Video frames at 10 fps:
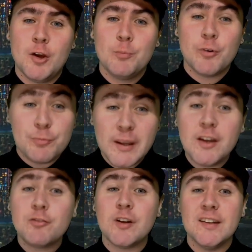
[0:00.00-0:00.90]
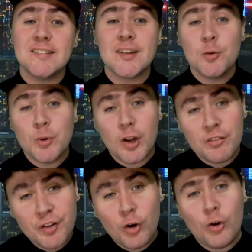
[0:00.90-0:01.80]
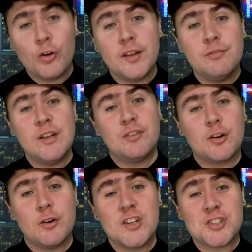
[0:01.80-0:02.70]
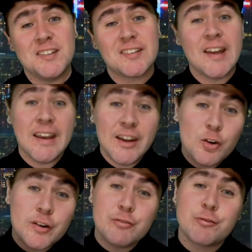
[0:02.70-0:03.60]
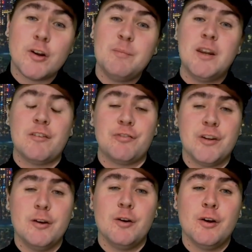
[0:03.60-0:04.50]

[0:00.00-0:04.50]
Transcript: Both me and Reese will answer all eVTOL questions in only three minutes for you.